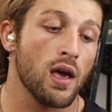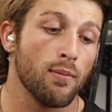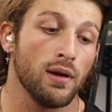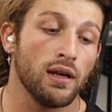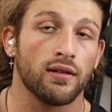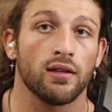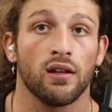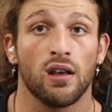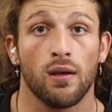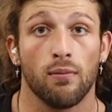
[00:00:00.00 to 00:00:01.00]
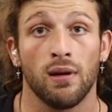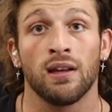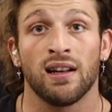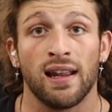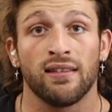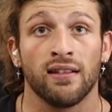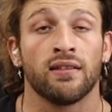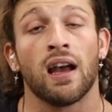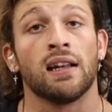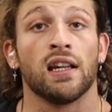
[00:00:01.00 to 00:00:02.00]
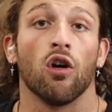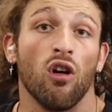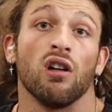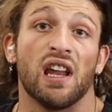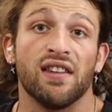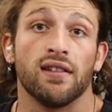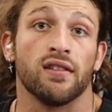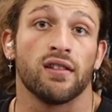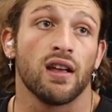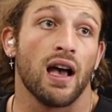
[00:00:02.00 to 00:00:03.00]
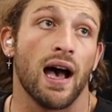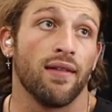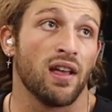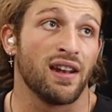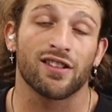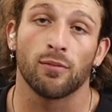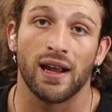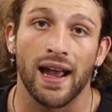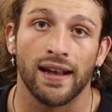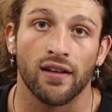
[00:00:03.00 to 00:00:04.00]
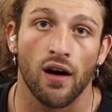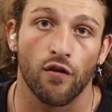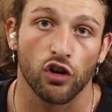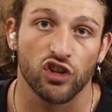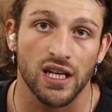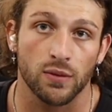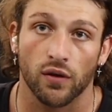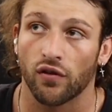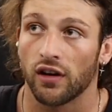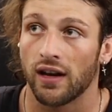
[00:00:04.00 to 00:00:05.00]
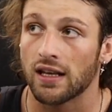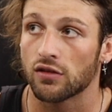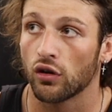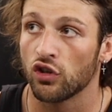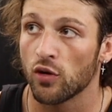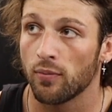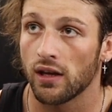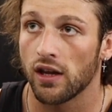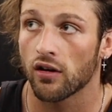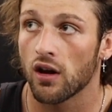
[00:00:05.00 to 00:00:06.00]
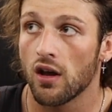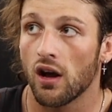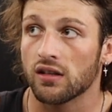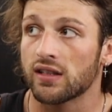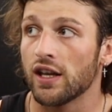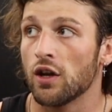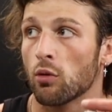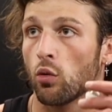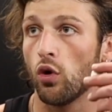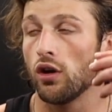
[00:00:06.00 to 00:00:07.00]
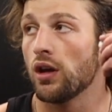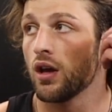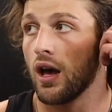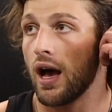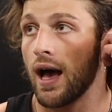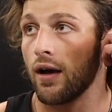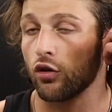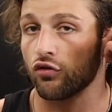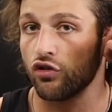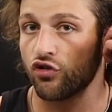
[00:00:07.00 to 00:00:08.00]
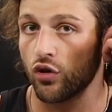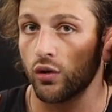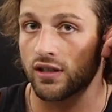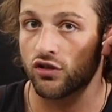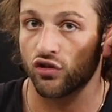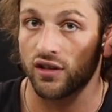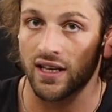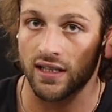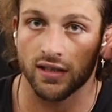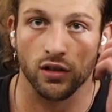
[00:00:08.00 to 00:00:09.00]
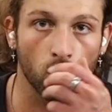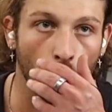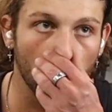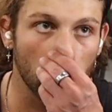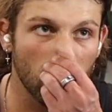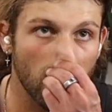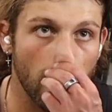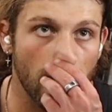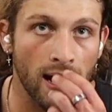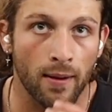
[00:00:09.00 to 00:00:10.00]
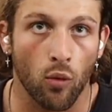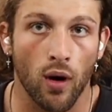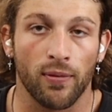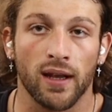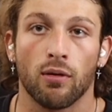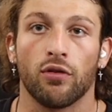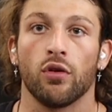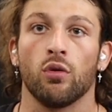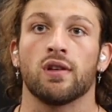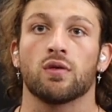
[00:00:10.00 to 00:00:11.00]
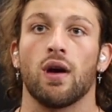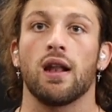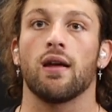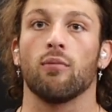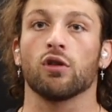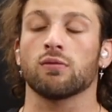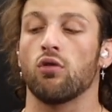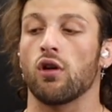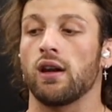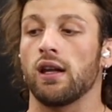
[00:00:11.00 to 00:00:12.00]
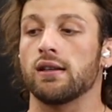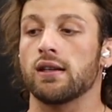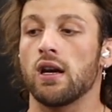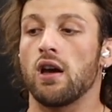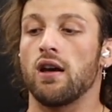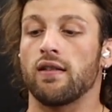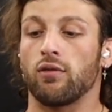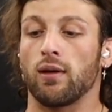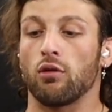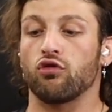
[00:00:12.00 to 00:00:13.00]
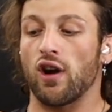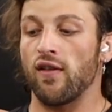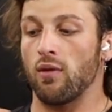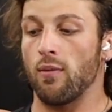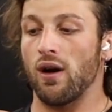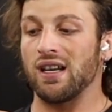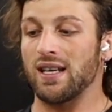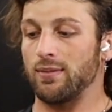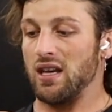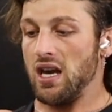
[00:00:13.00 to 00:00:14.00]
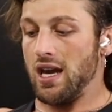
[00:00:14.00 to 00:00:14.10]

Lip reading: mid and lengthened, and then all lengthened, and that's going to be the end of our chest work for the day. So we're going to jump in here on set number 1. I'm going to run through this 3 sets total. What I'm thinking about doing as well, the most important thing is I'm thinking about driving my biceps